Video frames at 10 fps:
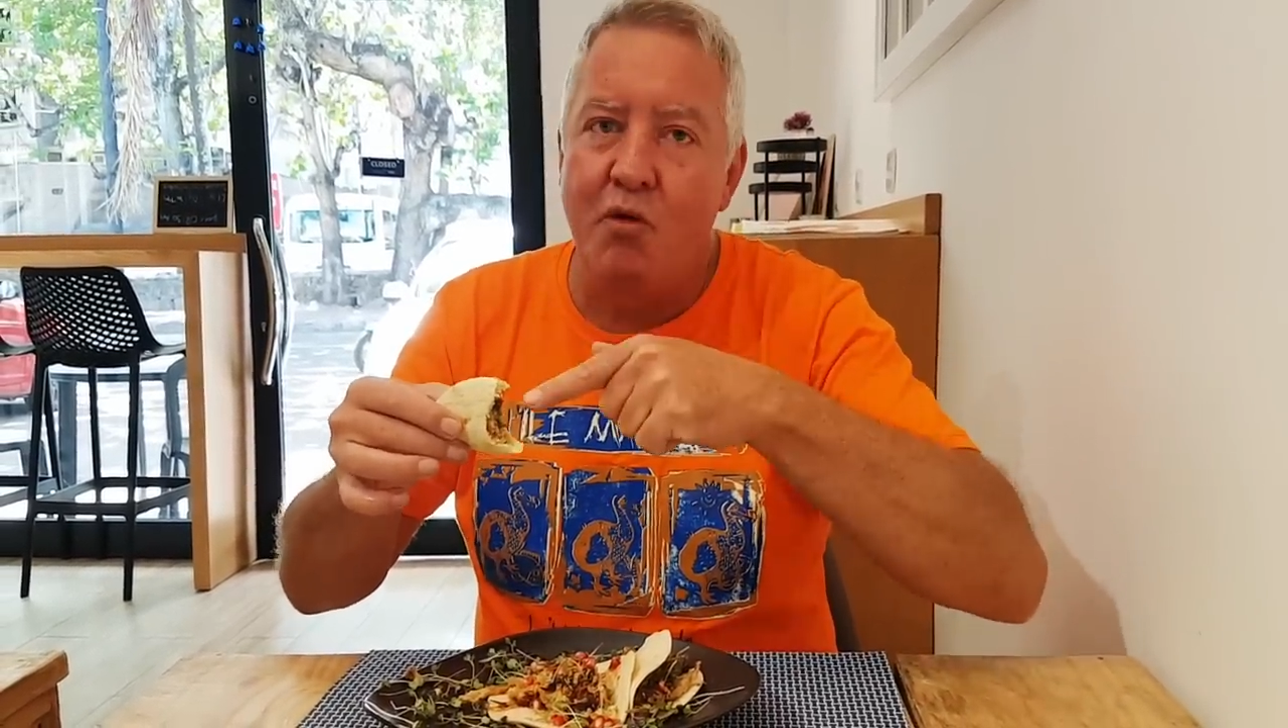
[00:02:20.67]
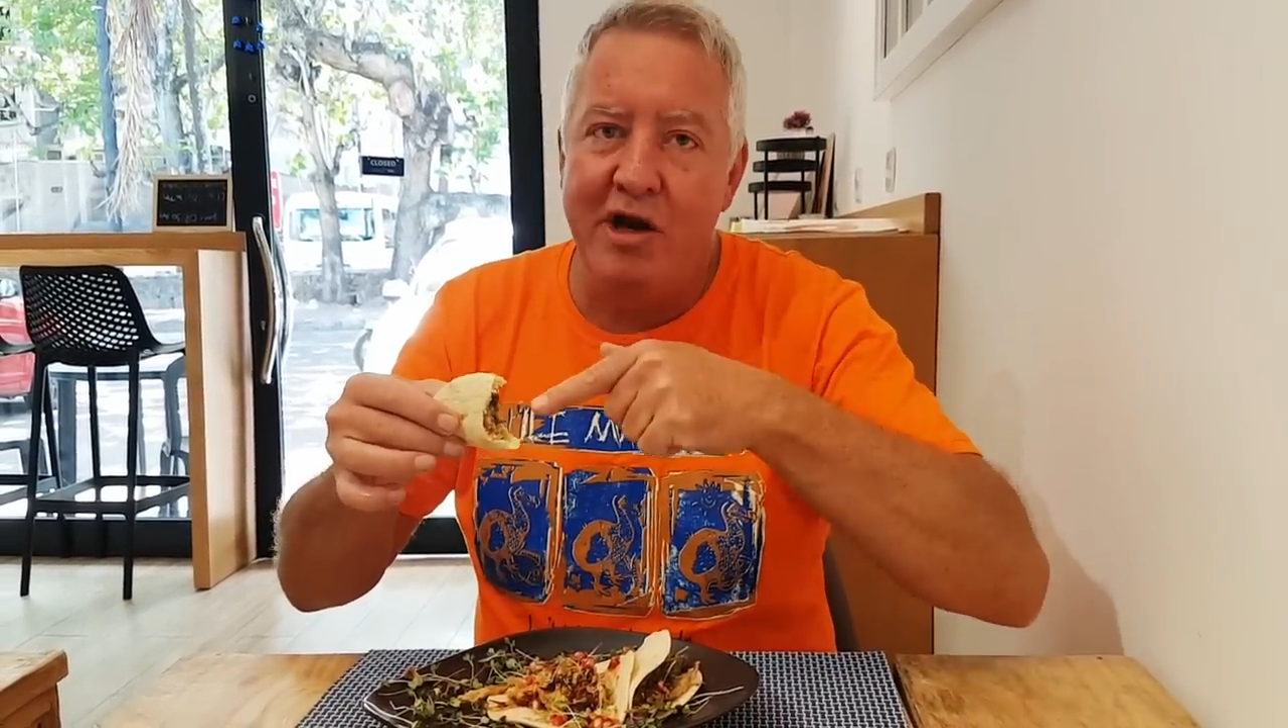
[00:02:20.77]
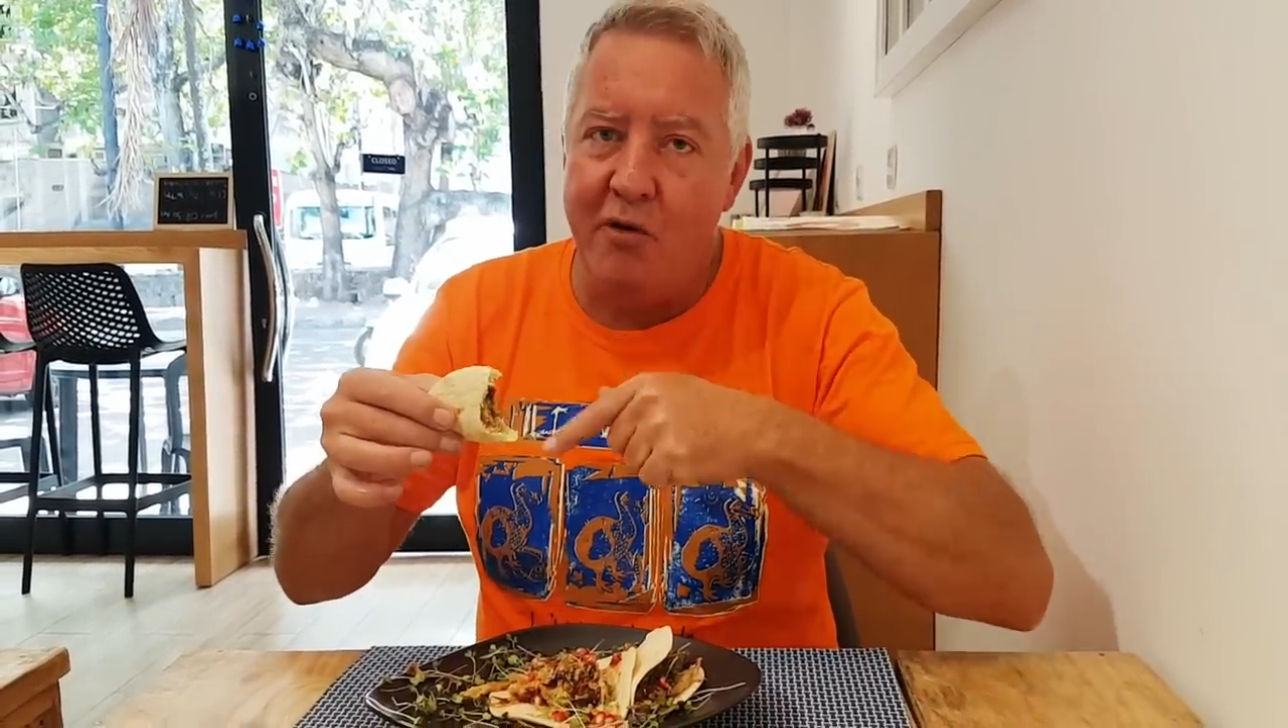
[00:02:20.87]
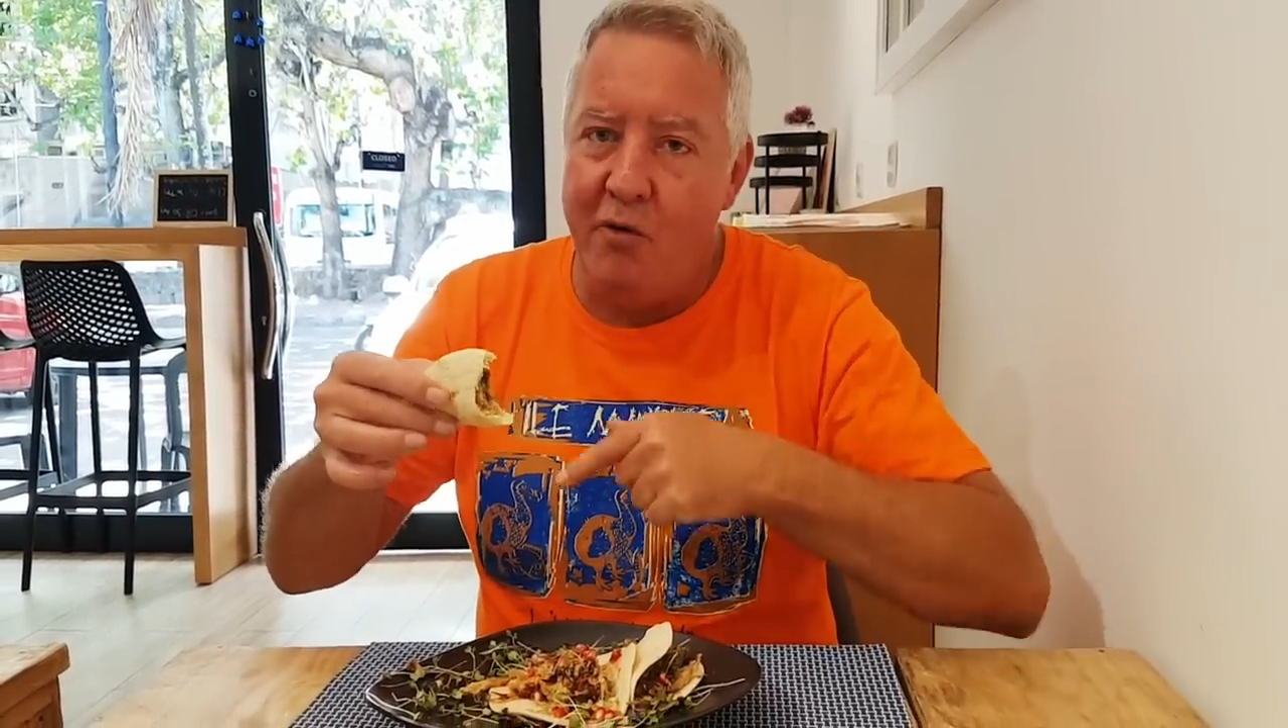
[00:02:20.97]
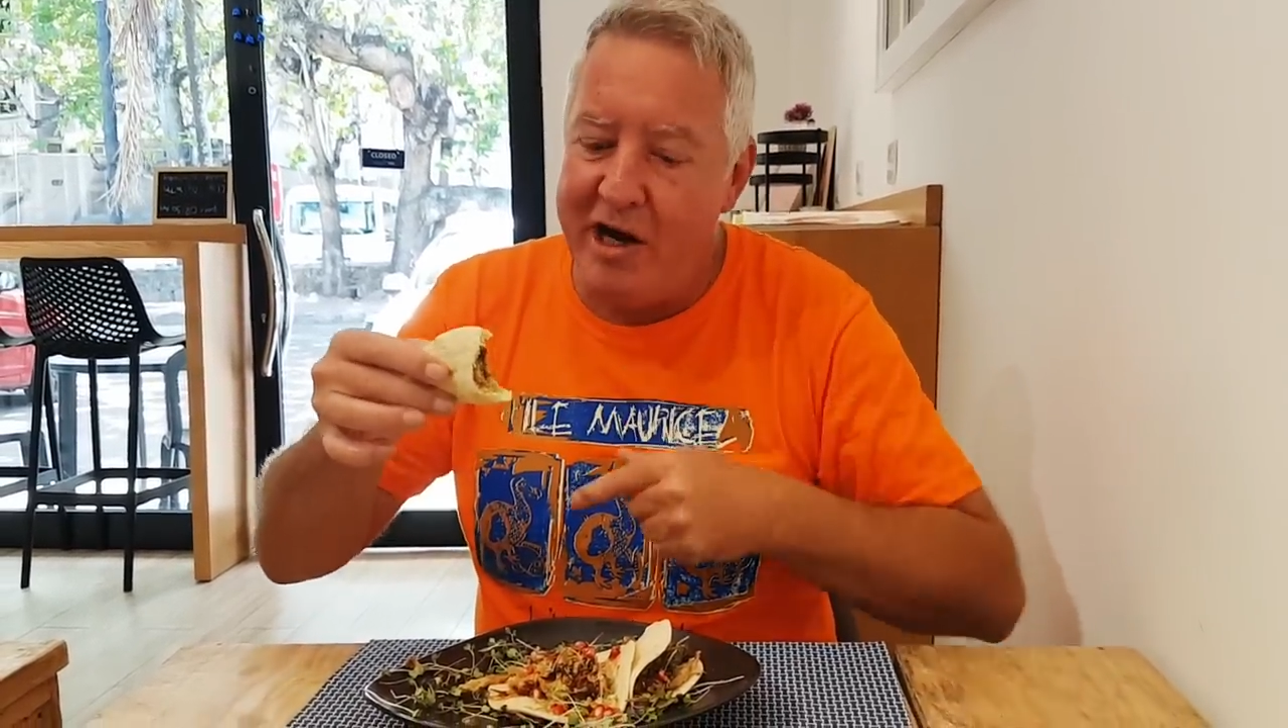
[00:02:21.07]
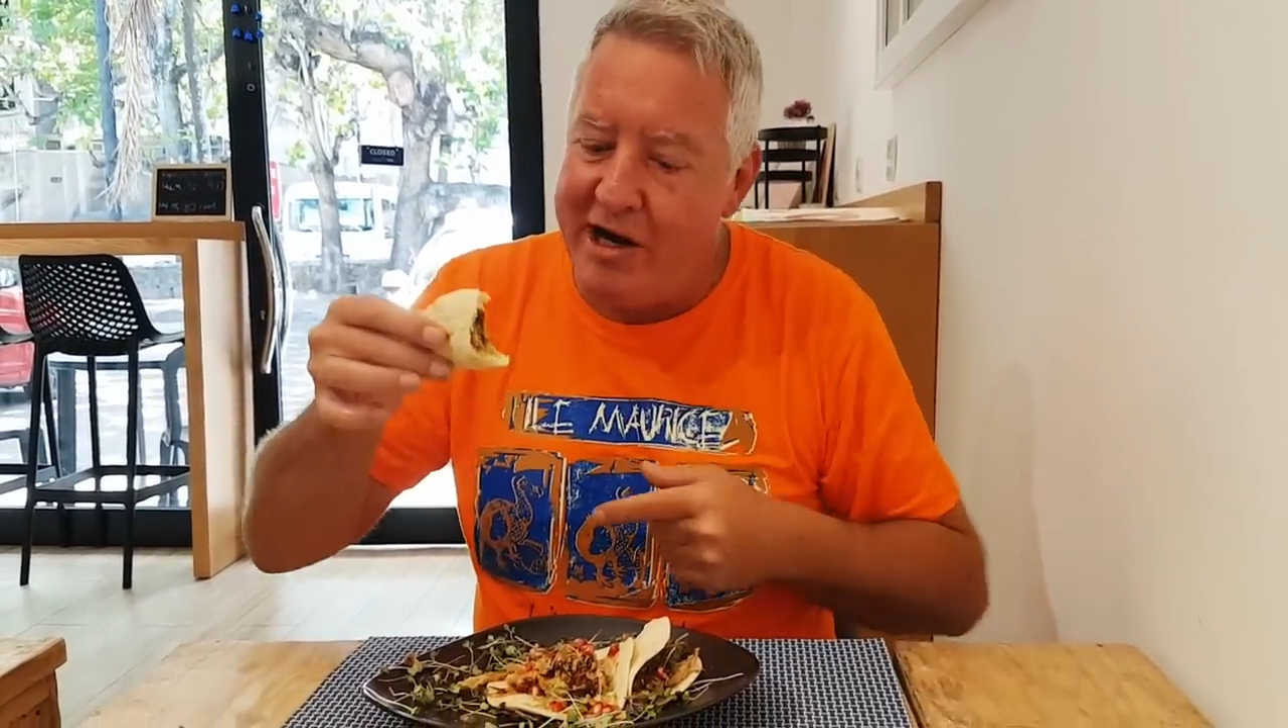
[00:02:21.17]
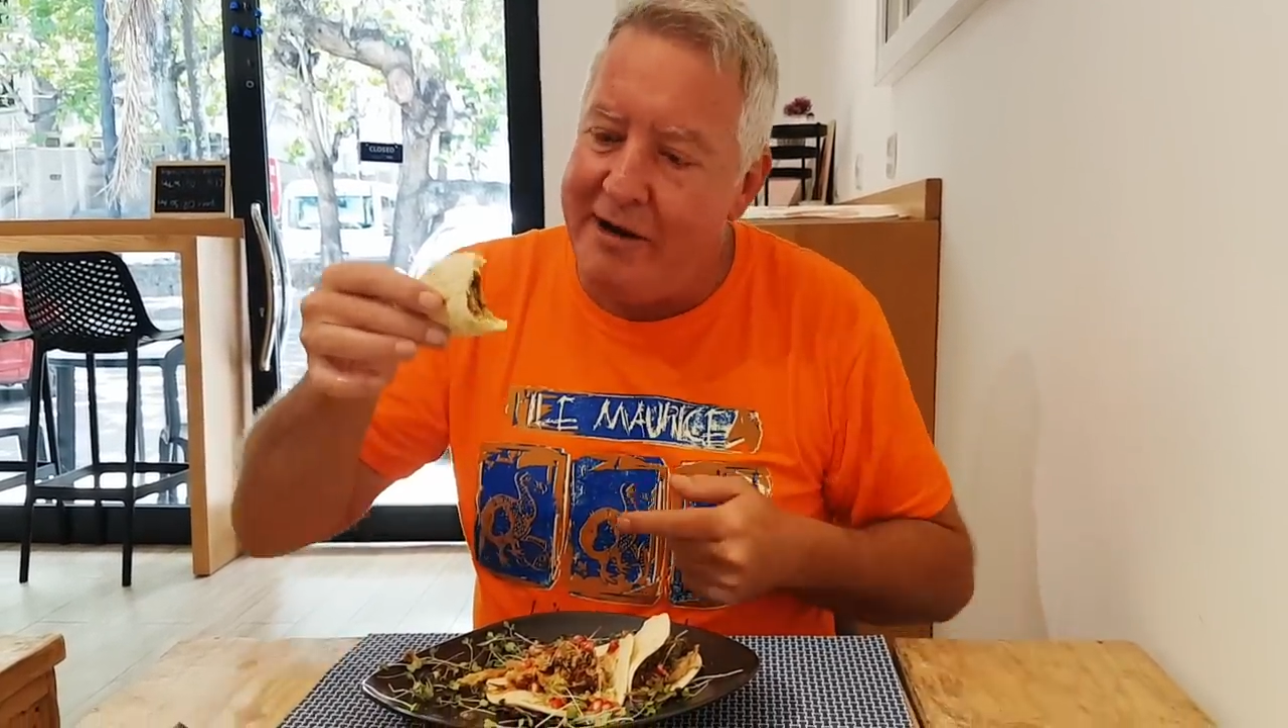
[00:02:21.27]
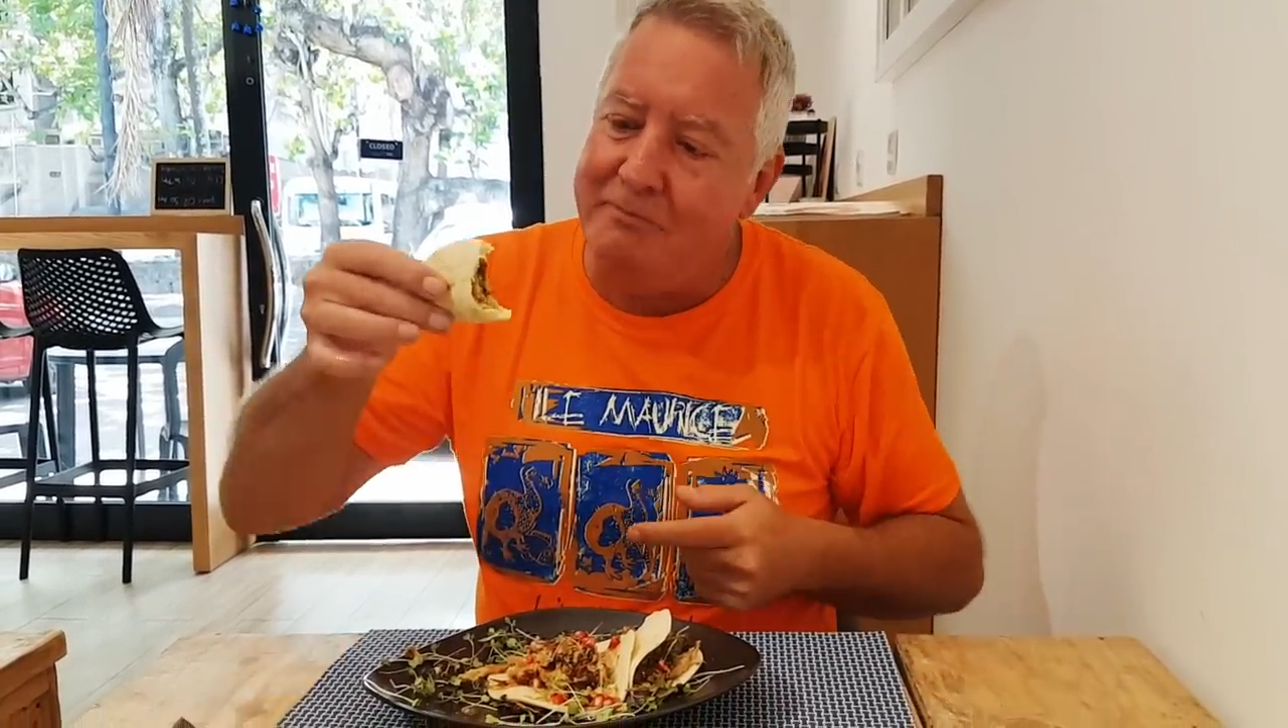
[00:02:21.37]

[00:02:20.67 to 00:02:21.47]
Ticks all the